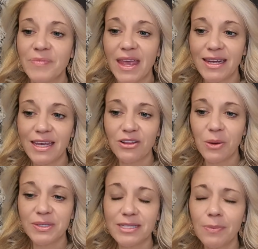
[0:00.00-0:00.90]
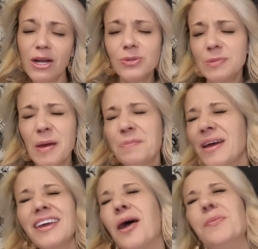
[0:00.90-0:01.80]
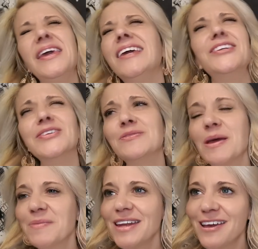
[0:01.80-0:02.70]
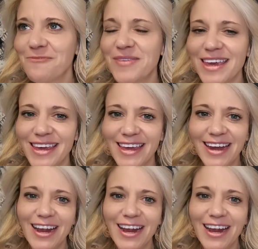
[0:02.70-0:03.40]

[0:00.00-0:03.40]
And he'll always tell me, don't spend money on me. Don't spend money on me.